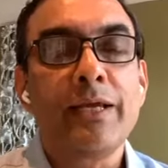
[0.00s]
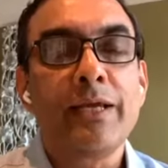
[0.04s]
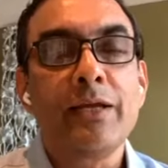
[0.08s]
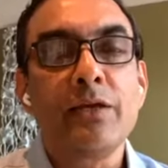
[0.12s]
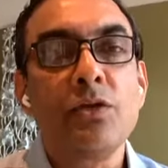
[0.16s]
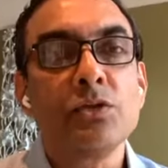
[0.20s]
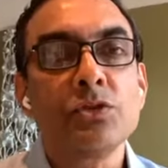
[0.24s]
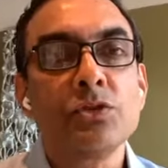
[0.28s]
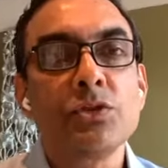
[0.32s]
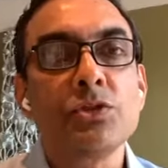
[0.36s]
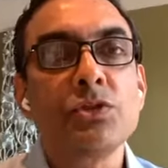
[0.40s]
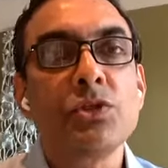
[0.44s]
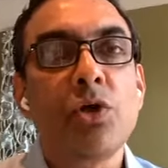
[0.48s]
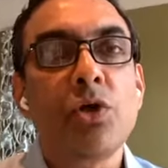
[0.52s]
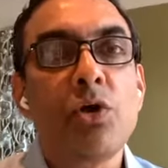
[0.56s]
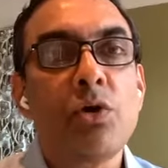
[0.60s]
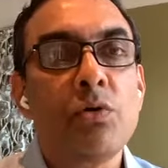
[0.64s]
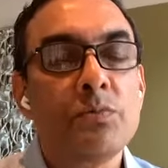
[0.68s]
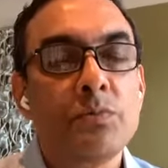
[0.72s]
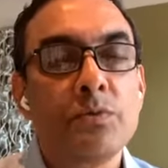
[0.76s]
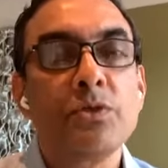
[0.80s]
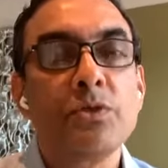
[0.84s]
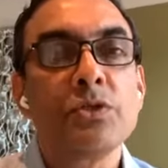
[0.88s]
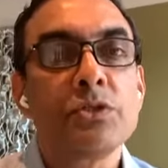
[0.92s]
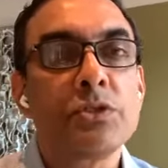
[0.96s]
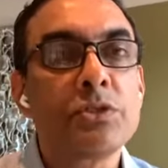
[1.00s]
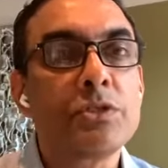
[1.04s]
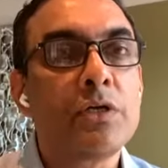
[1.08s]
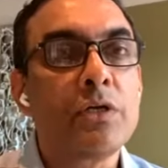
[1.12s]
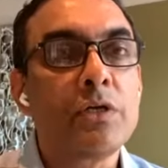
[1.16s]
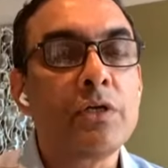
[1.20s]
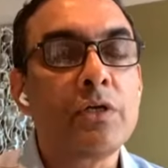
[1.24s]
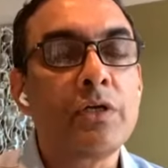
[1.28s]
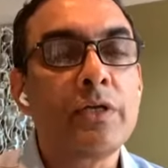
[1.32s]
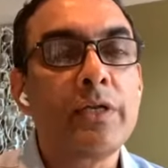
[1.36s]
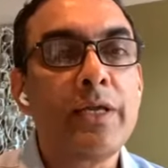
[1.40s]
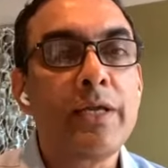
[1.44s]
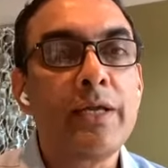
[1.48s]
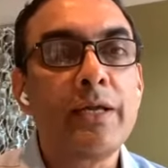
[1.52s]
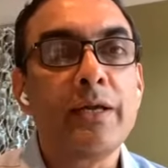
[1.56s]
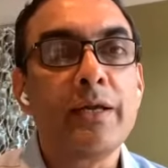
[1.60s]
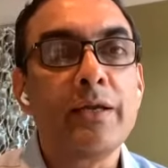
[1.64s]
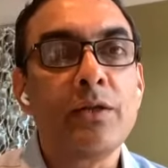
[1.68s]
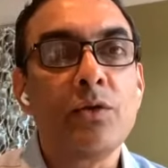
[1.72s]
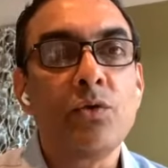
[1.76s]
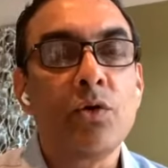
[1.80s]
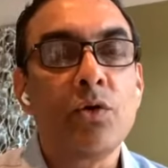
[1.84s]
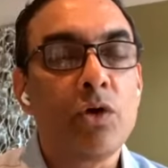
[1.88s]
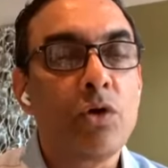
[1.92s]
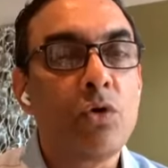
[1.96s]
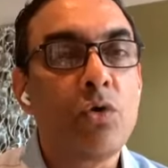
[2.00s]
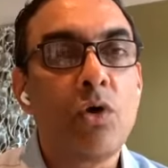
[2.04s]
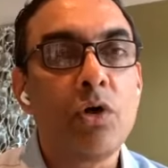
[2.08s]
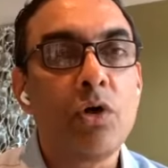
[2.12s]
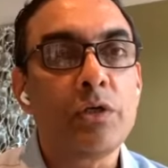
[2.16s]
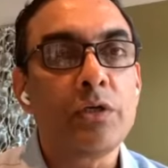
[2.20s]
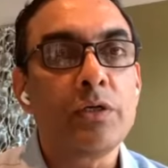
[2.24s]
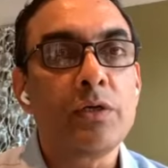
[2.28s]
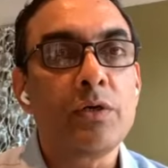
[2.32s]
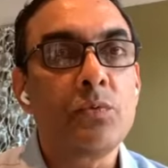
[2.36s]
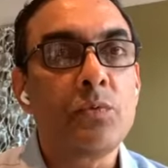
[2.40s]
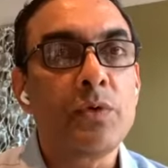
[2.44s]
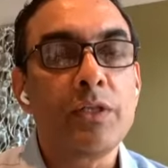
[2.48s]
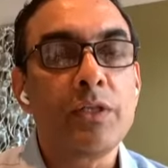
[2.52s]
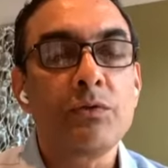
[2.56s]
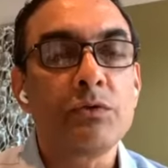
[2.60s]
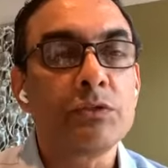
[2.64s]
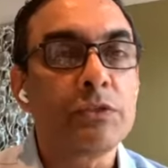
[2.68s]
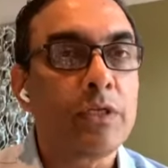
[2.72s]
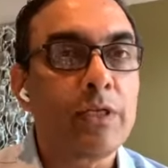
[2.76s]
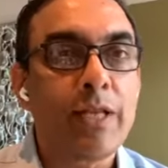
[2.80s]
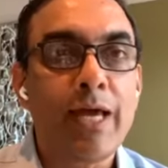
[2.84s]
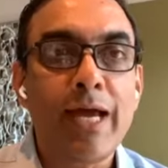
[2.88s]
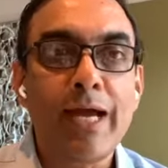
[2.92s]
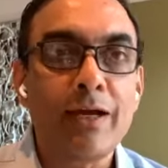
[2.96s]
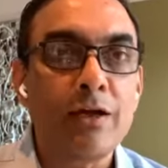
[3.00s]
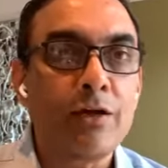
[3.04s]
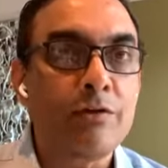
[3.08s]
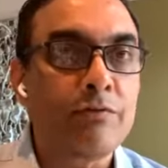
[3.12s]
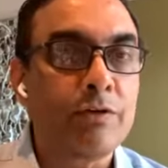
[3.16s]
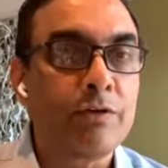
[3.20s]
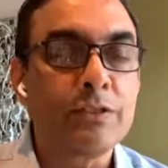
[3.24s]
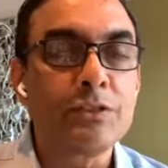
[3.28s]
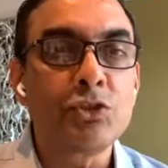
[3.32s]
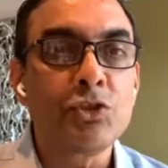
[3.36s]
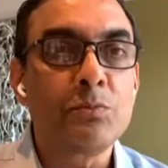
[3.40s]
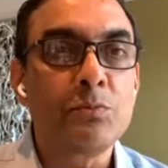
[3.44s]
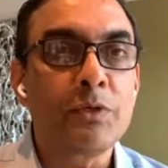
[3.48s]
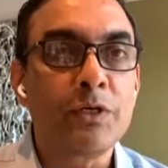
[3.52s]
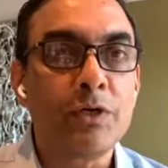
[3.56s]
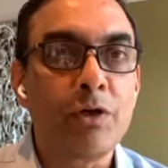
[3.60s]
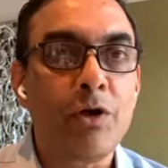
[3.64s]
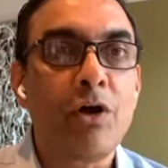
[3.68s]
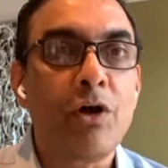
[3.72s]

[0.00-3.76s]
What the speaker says: I think you saw, certainly, a quarter where there was a lack of consumer